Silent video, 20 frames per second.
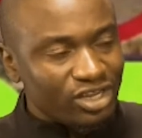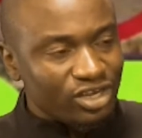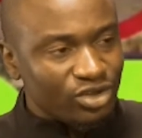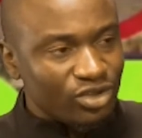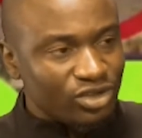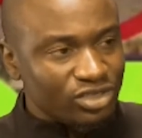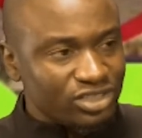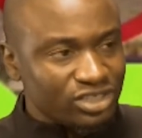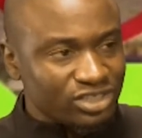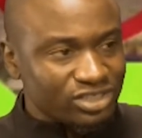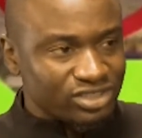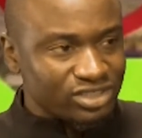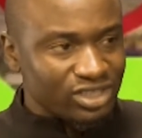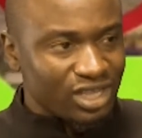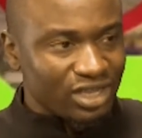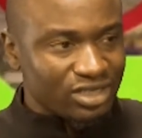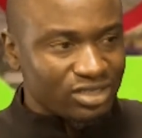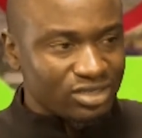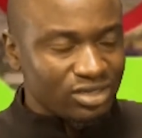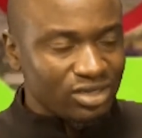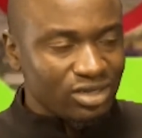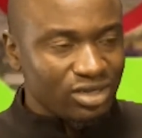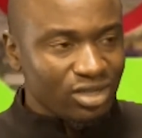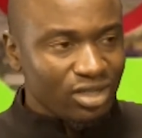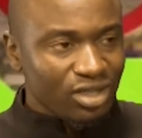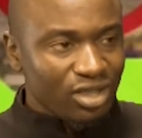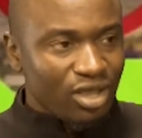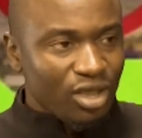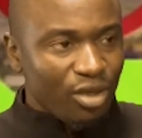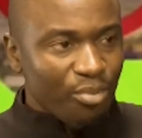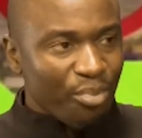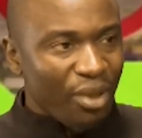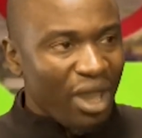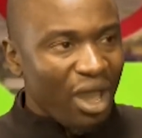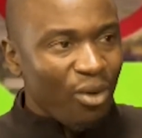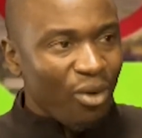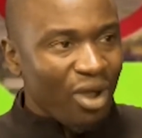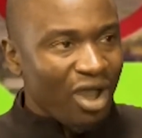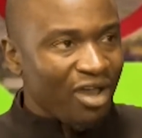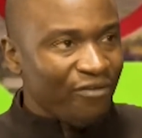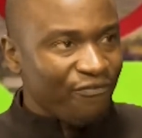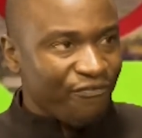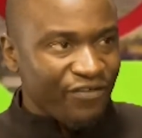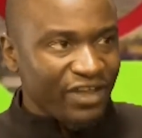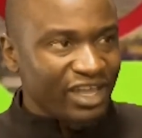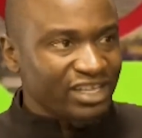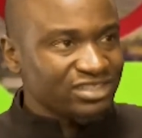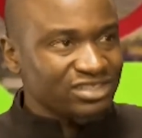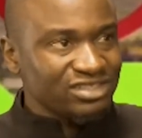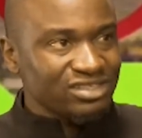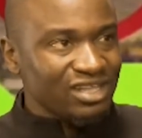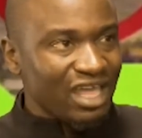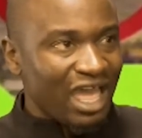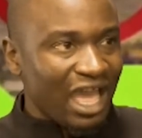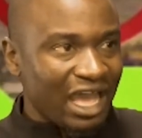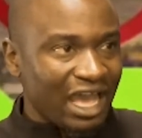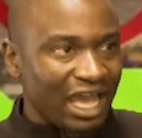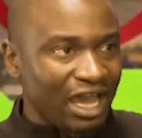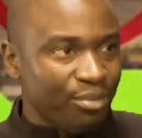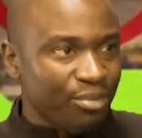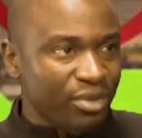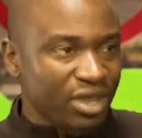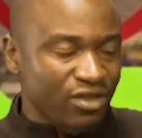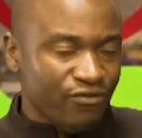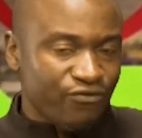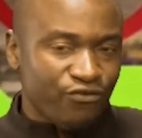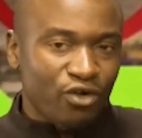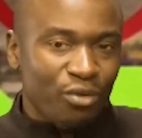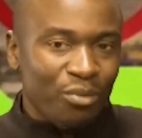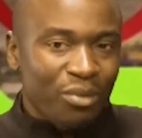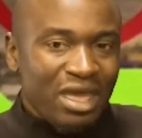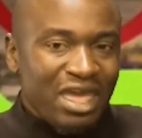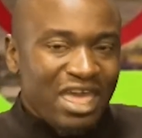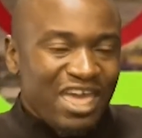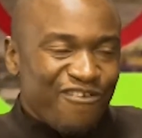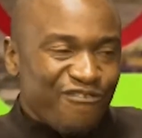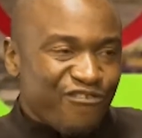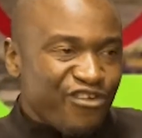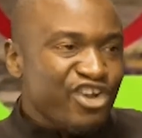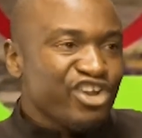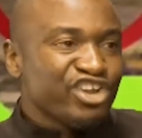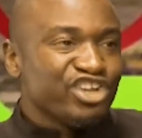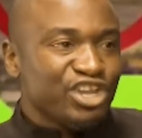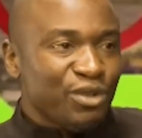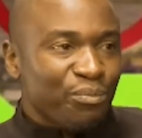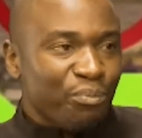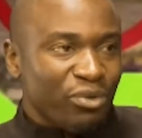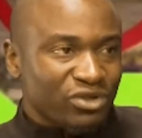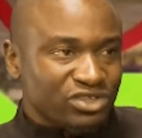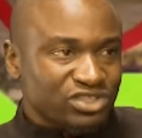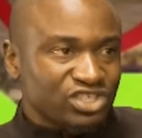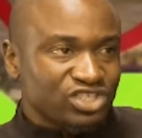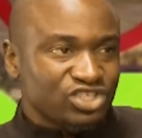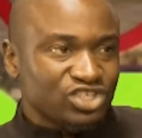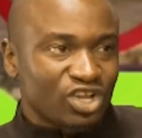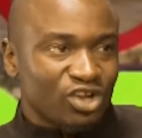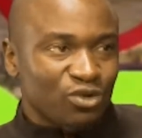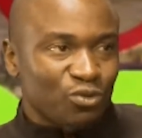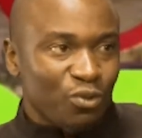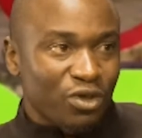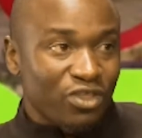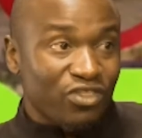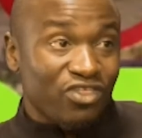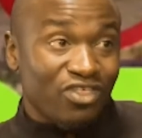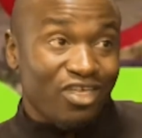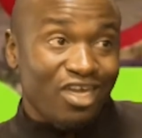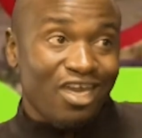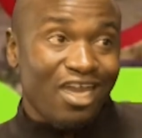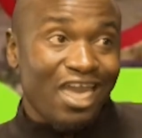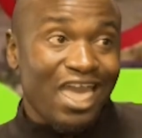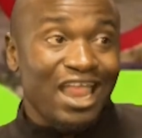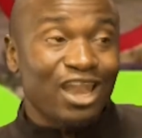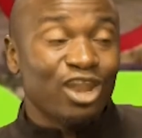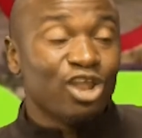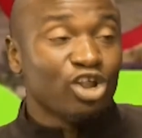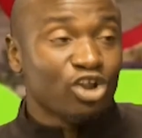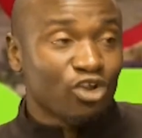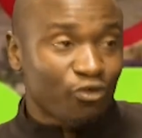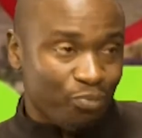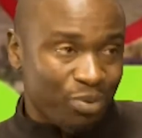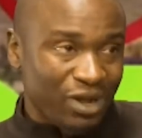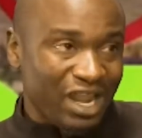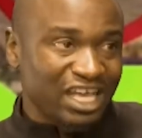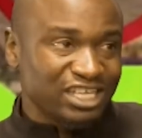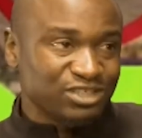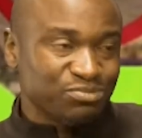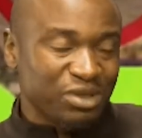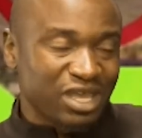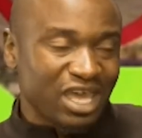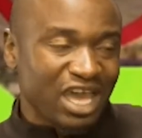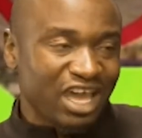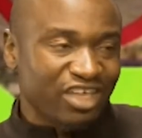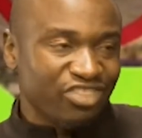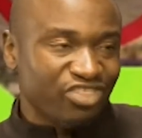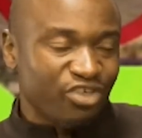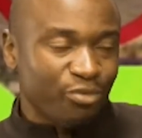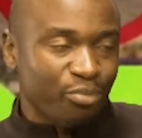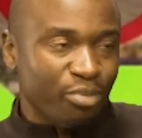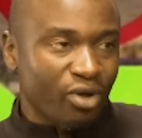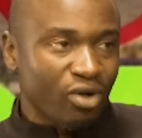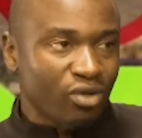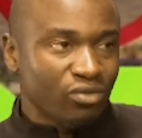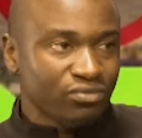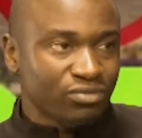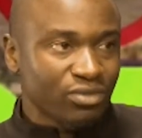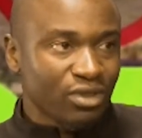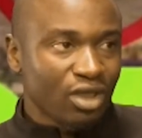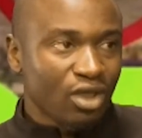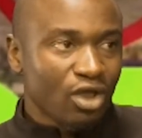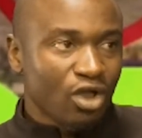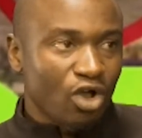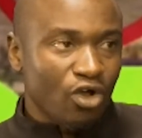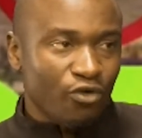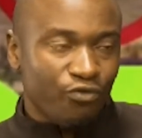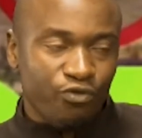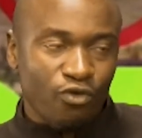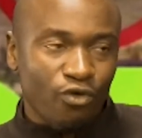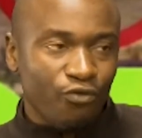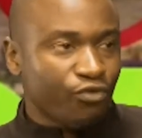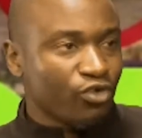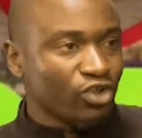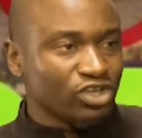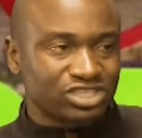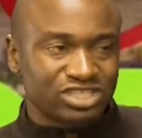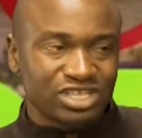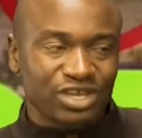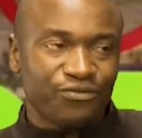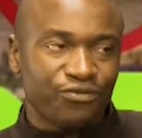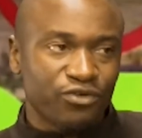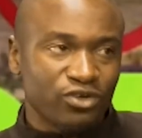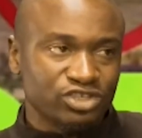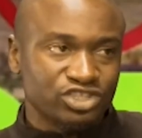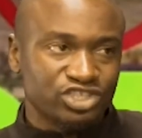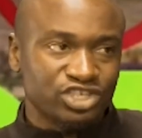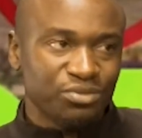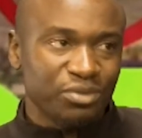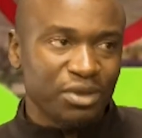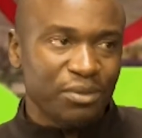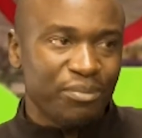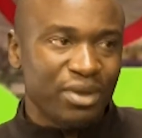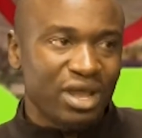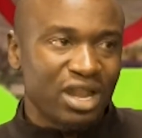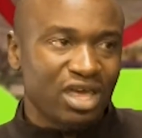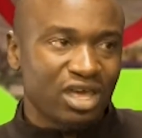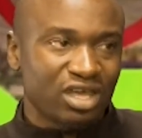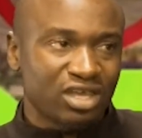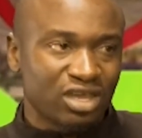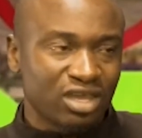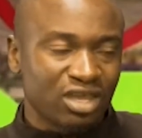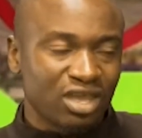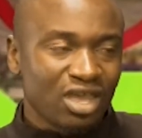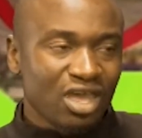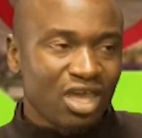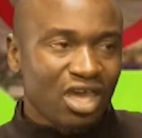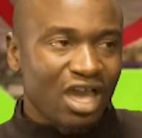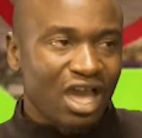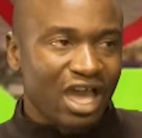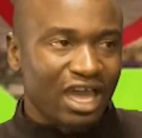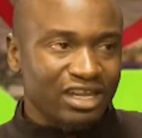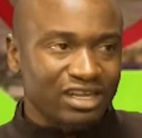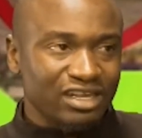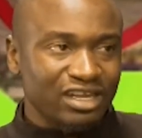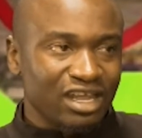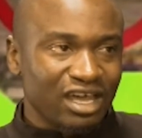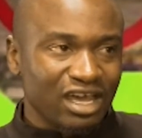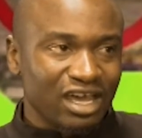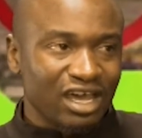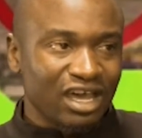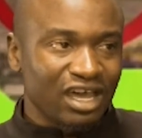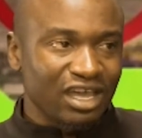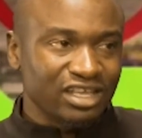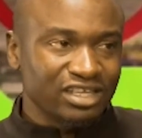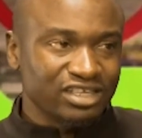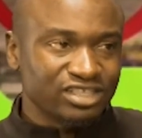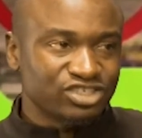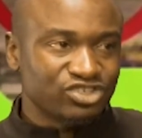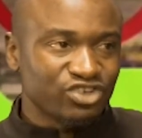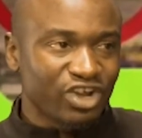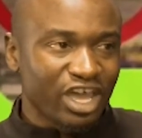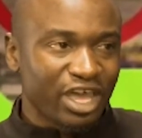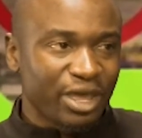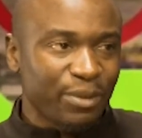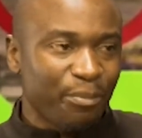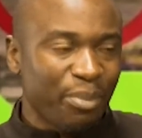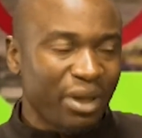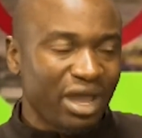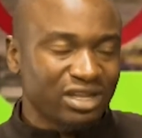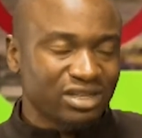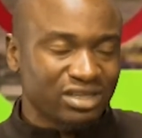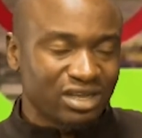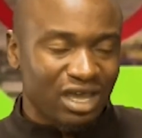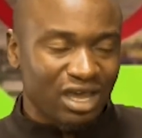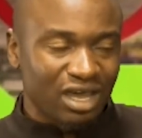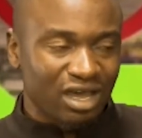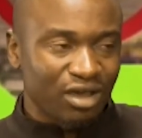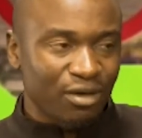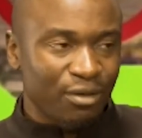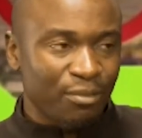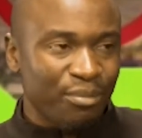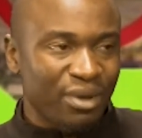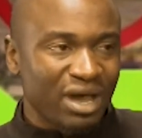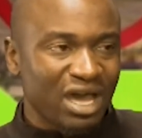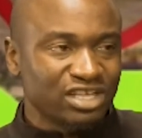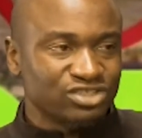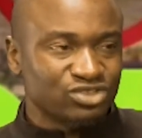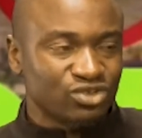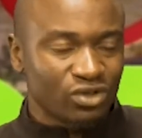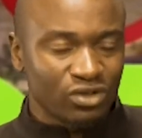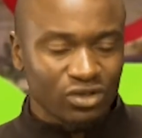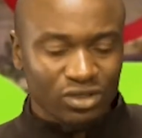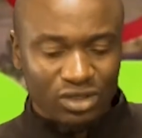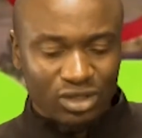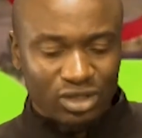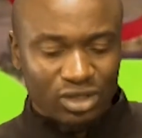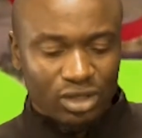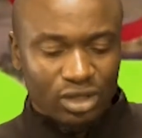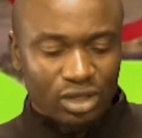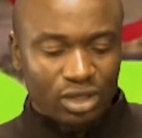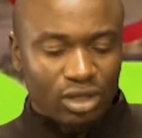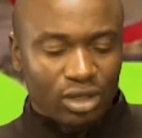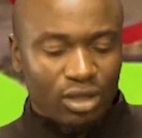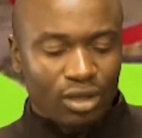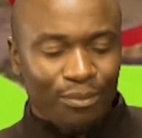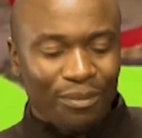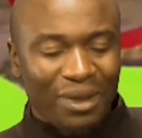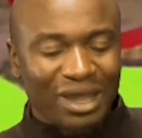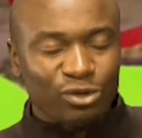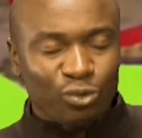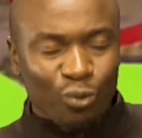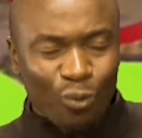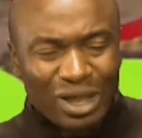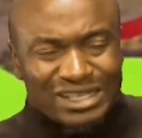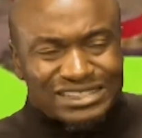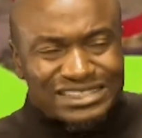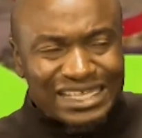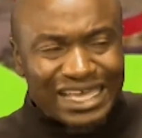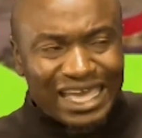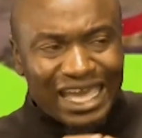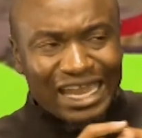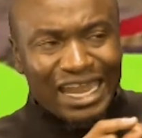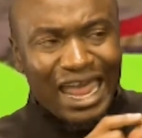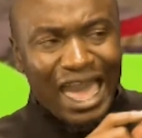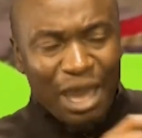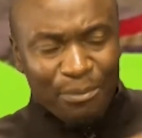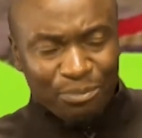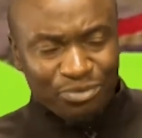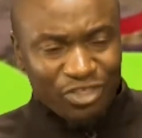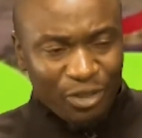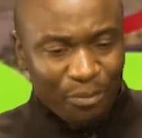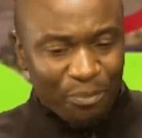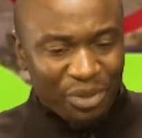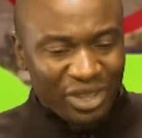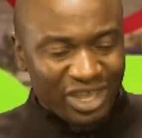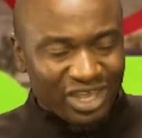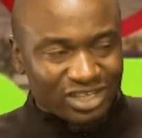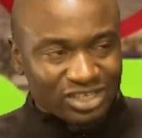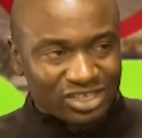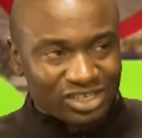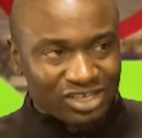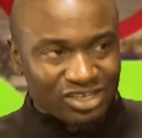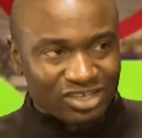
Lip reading: notice that Power first are coming from a very deep position with a lot of players behind the ball. Of course, except for Jimmy Belek and his strike partner Bazo. But once they get up the pitch,